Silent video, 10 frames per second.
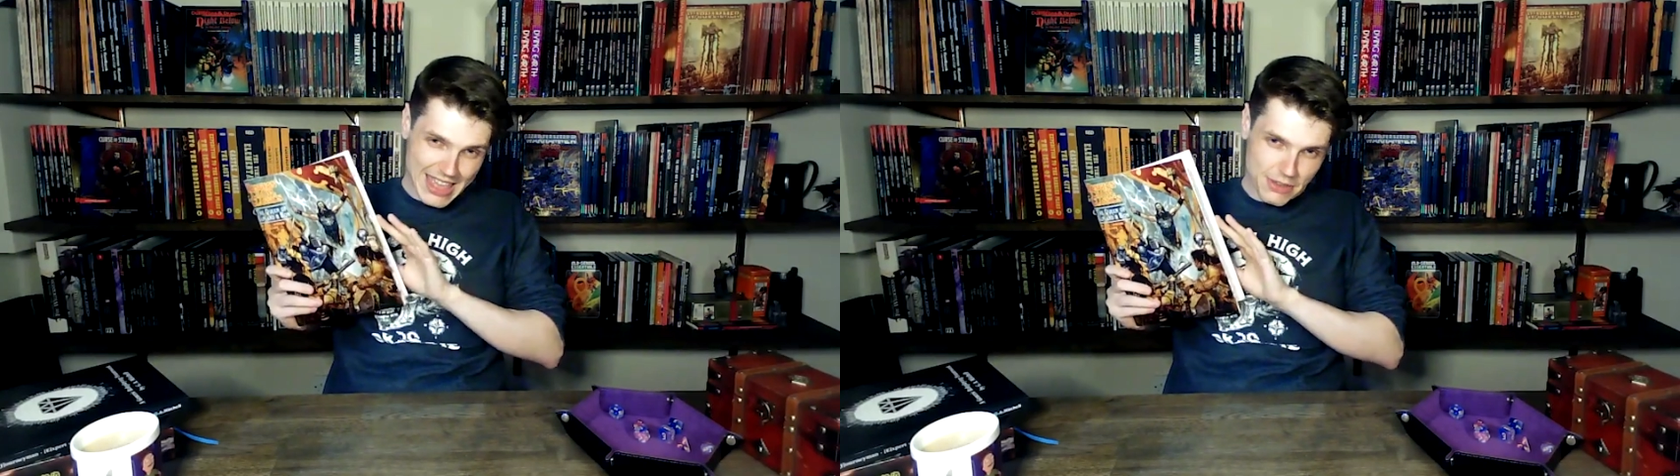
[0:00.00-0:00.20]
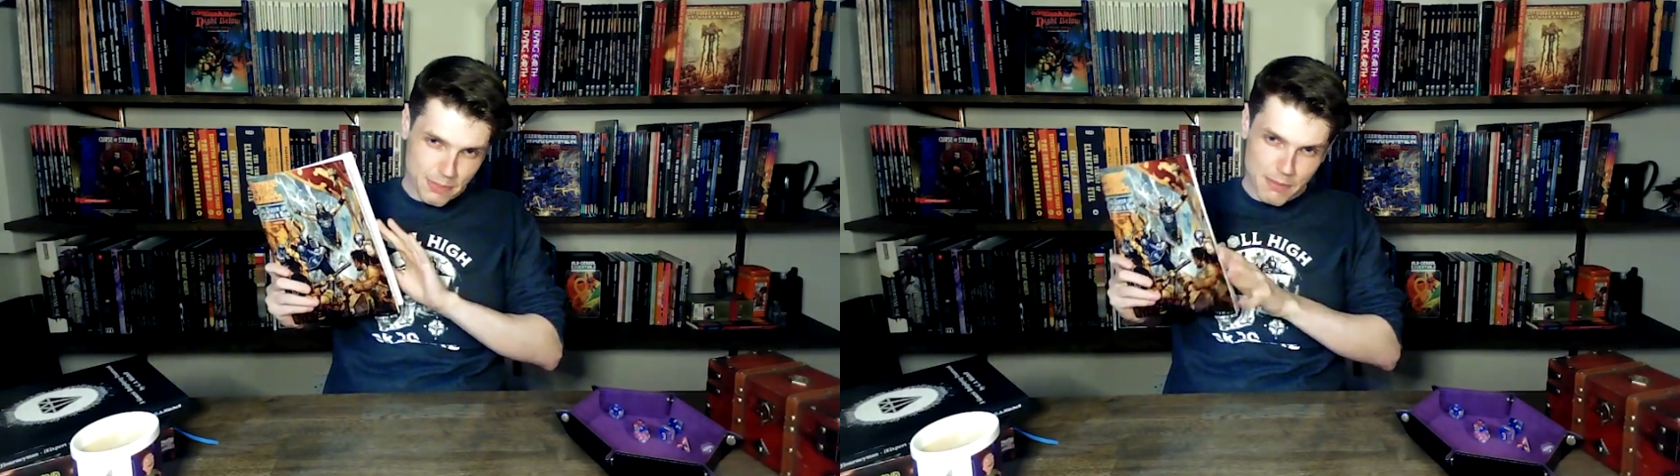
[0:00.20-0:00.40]

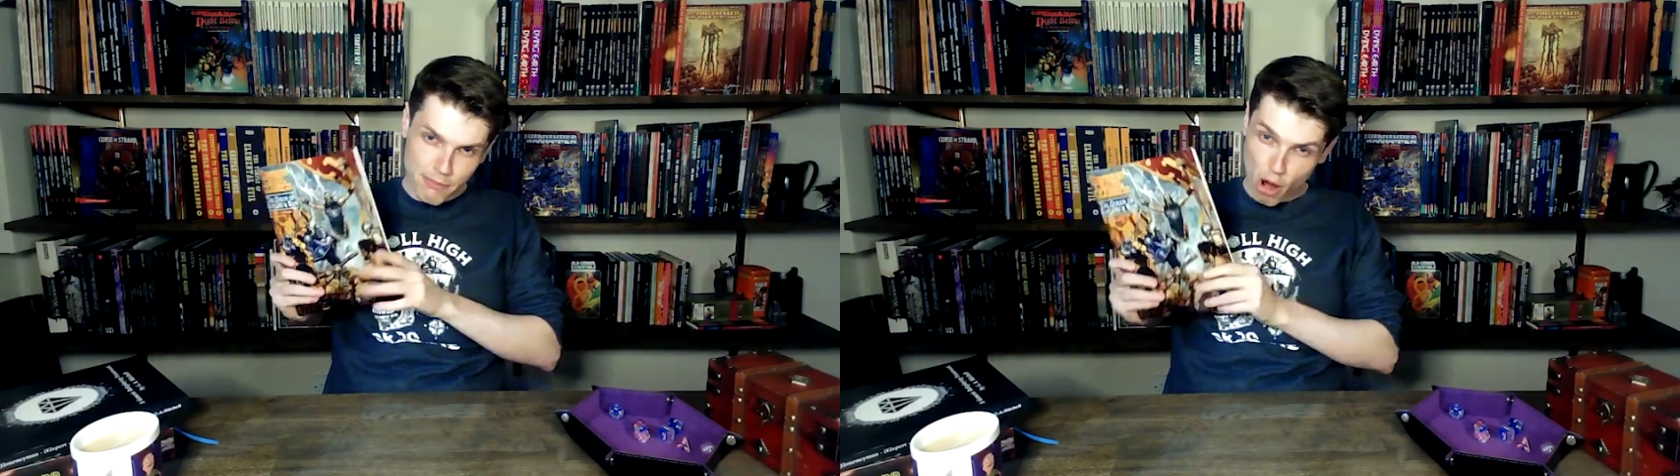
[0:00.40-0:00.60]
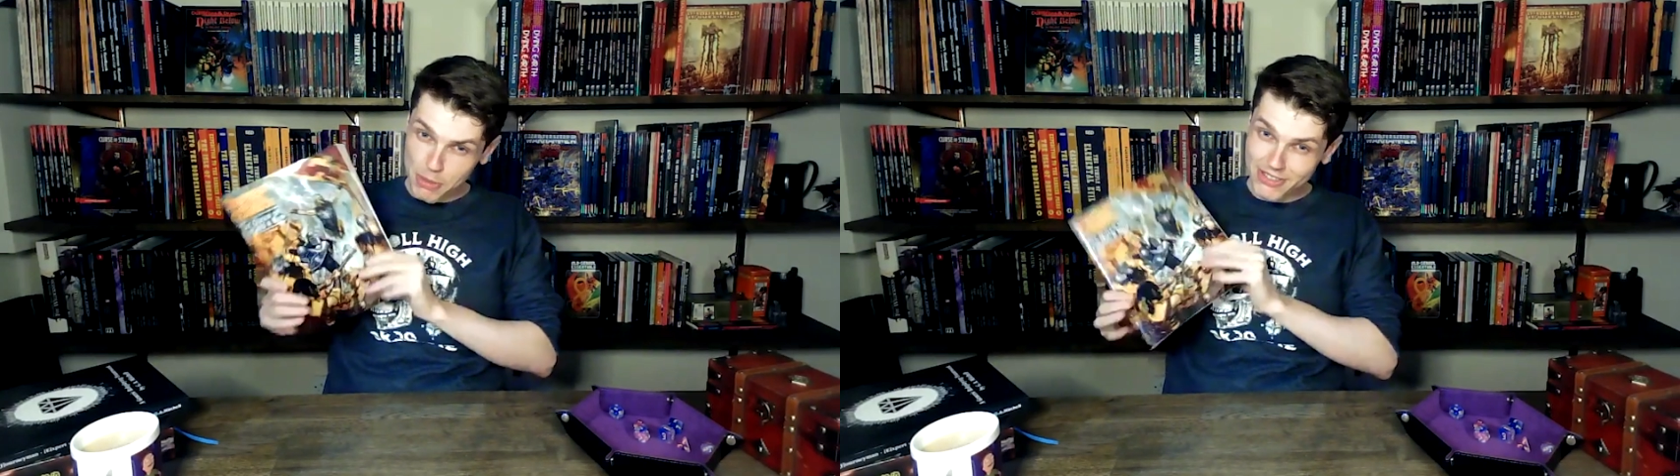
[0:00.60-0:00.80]
it's been
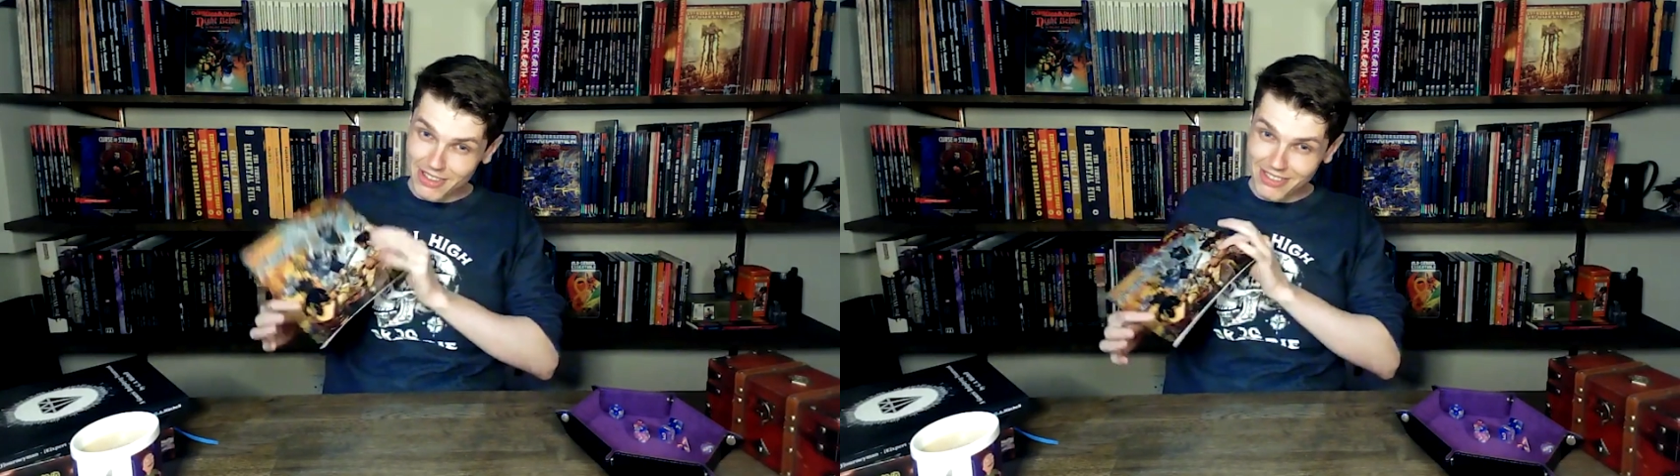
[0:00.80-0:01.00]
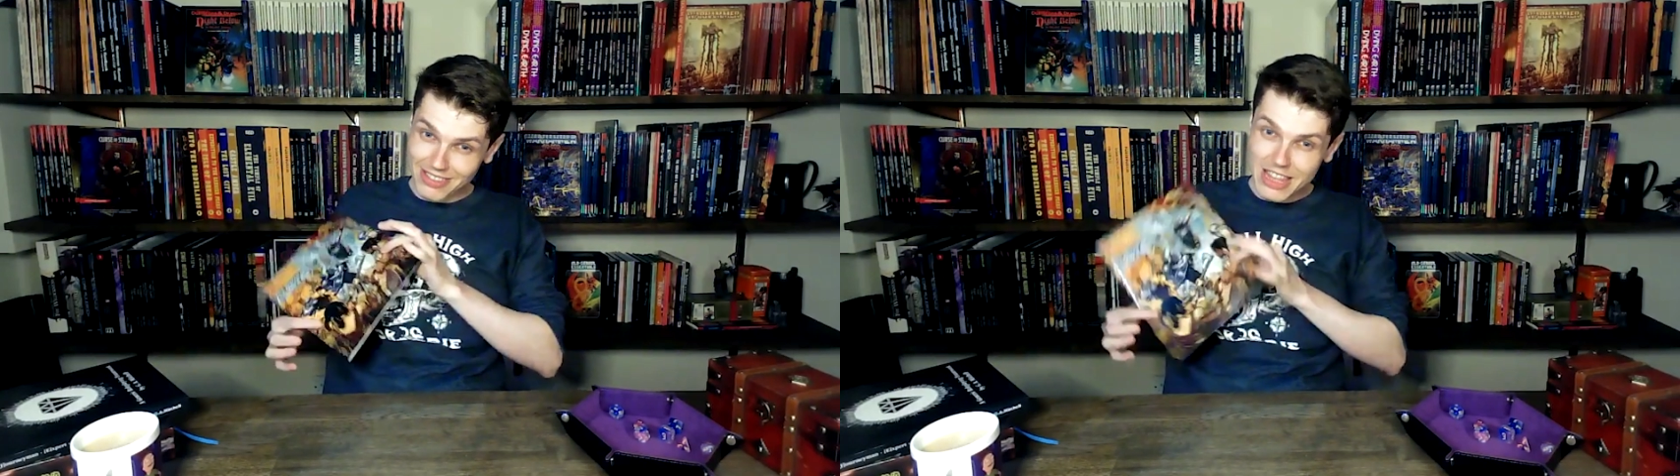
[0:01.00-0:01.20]
promised
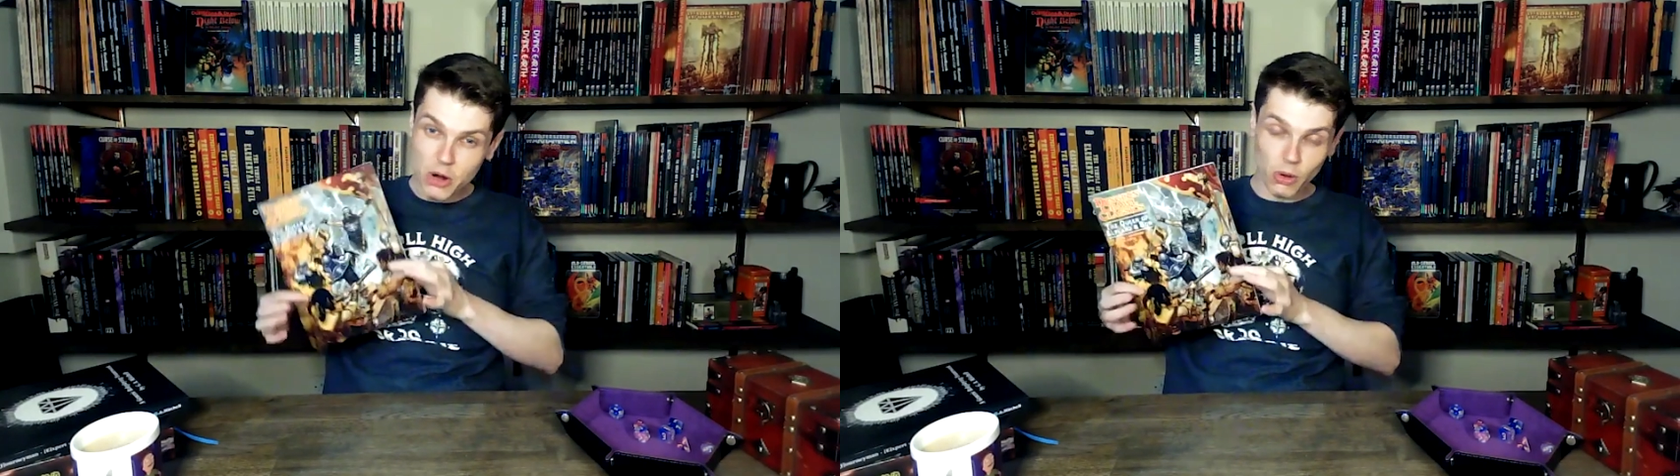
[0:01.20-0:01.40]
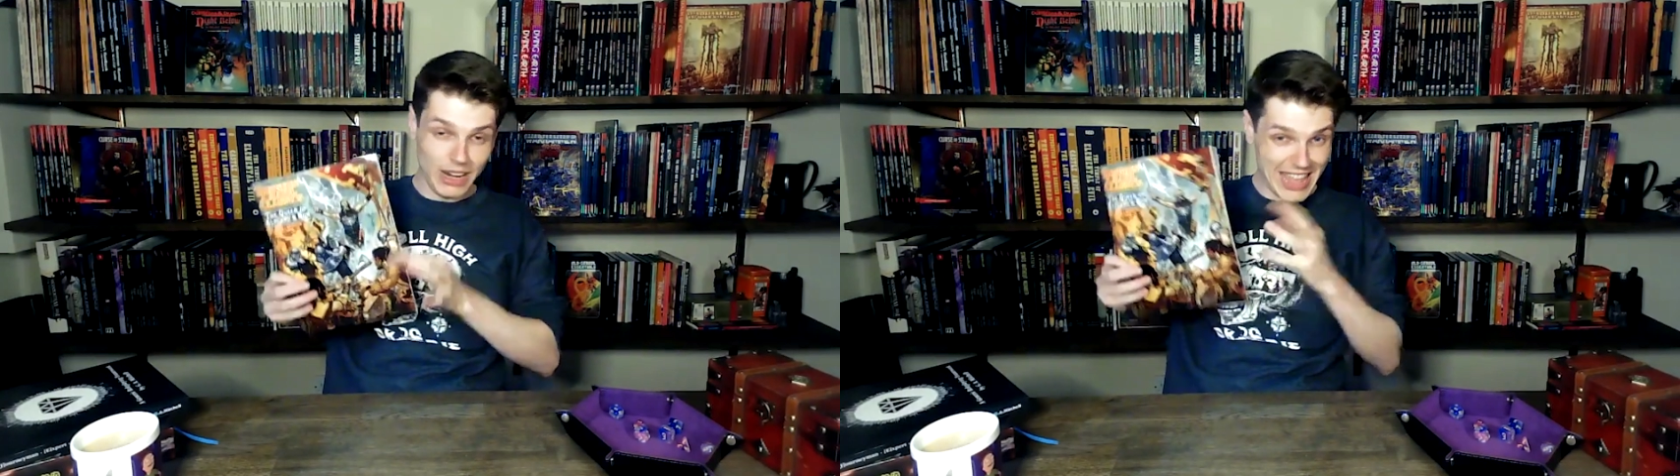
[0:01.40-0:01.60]
a sequel.